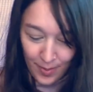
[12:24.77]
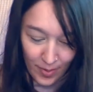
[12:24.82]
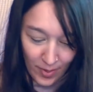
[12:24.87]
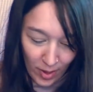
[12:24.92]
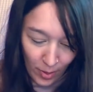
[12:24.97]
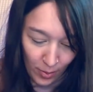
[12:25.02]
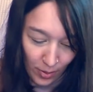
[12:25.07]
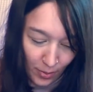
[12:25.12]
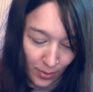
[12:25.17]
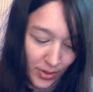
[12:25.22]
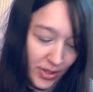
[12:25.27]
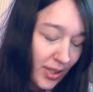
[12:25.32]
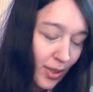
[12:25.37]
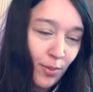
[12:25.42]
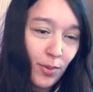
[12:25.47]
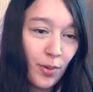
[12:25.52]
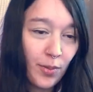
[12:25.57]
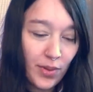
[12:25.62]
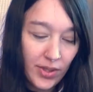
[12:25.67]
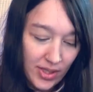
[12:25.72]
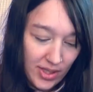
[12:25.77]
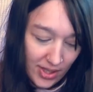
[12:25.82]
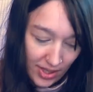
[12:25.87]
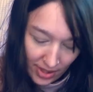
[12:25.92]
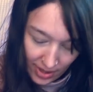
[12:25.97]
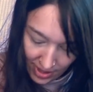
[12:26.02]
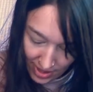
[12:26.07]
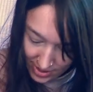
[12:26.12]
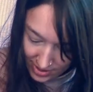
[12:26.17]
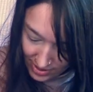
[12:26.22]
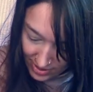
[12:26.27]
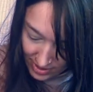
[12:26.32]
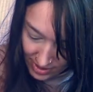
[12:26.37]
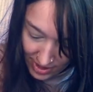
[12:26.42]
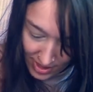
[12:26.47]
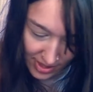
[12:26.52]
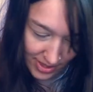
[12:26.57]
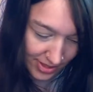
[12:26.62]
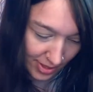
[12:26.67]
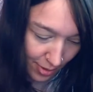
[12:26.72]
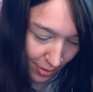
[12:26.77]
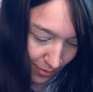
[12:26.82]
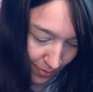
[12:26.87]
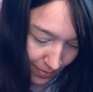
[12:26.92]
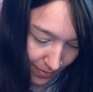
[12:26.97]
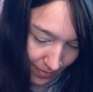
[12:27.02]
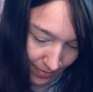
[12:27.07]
I'll probably take my one sunglasses case out.